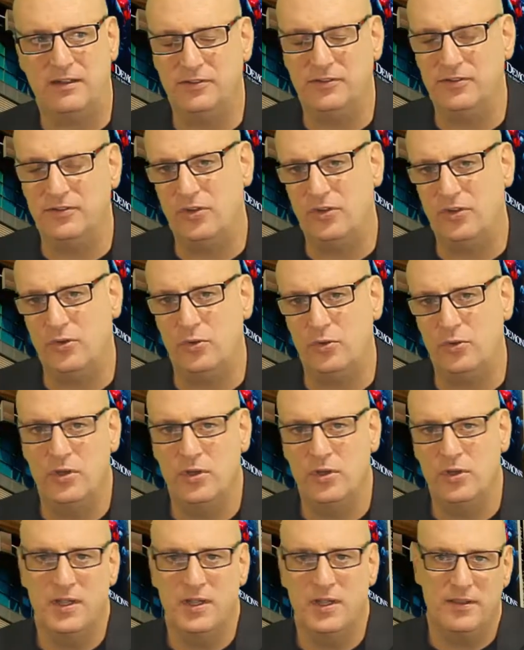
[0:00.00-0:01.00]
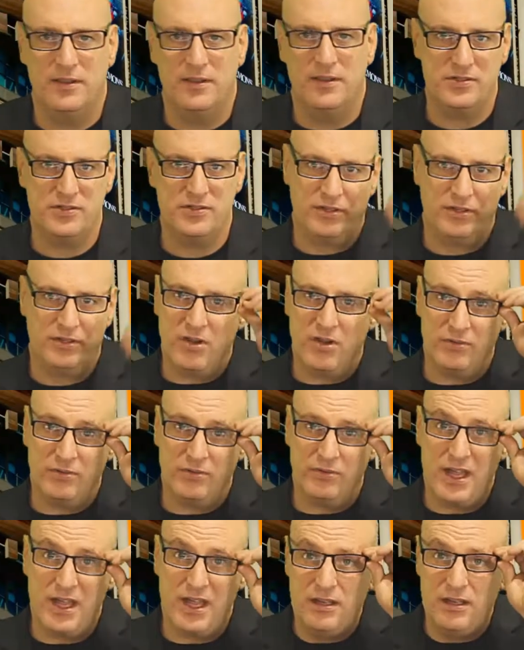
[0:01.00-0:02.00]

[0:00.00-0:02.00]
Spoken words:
So there's nothing wrong with that.